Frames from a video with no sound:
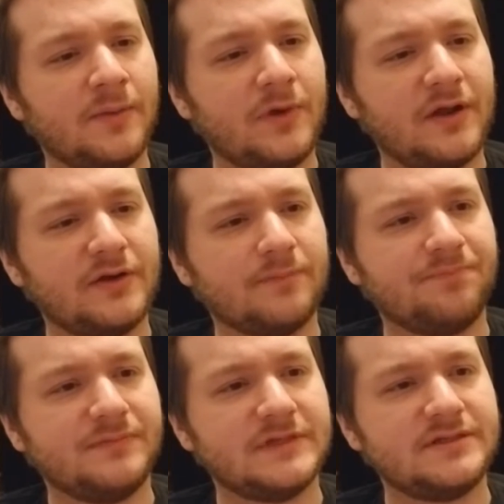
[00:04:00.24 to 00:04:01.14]
But I don't know,
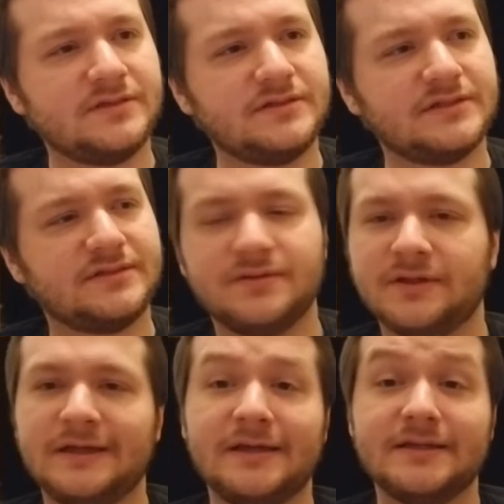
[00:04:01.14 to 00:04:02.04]
still just,
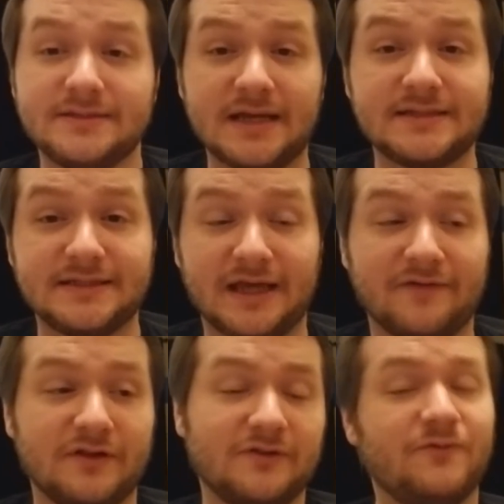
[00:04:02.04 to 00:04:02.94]
it's nice to have,
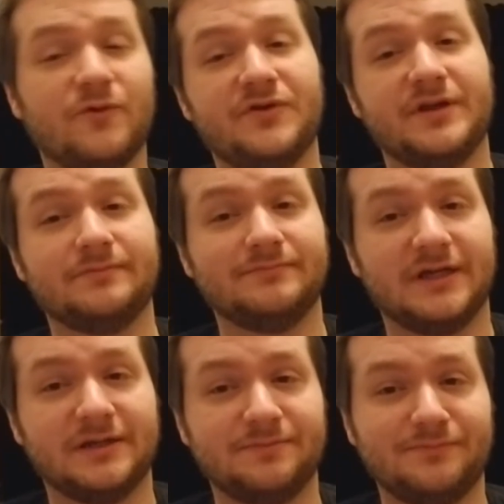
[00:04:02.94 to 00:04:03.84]
and I look forward to
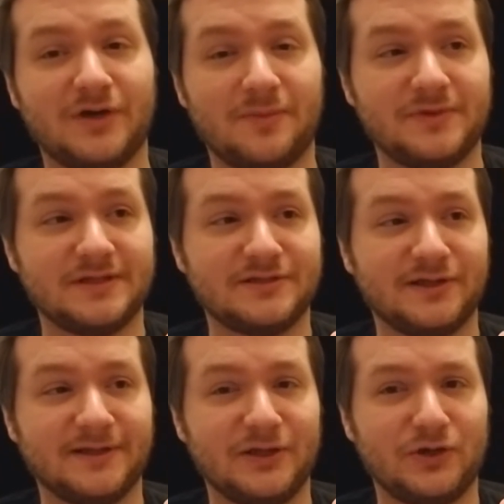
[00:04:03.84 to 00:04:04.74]
kind of popping this
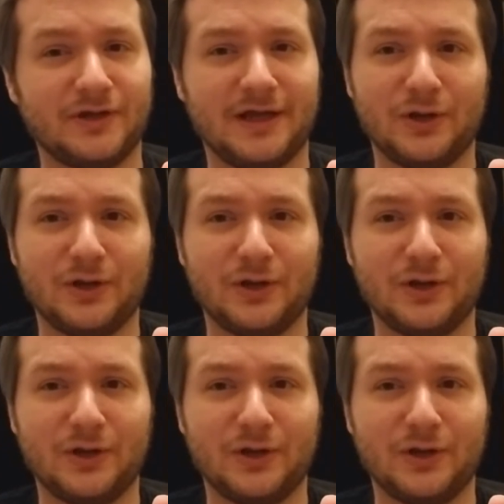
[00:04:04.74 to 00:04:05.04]
on later tonight.